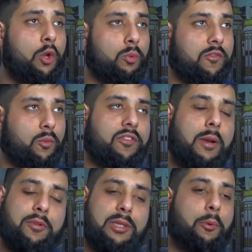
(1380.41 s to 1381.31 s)
we've
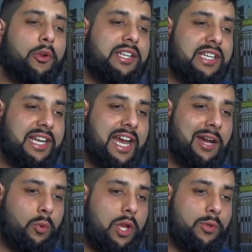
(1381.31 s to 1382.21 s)
come to the point here
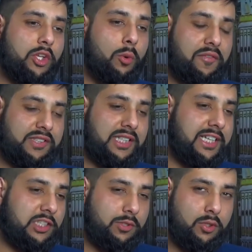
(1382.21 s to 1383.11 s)
now where we know what Fadak
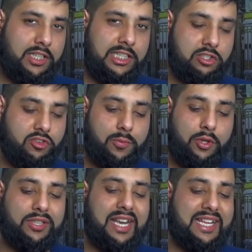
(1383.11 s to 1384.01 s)
is, we know the history, we know the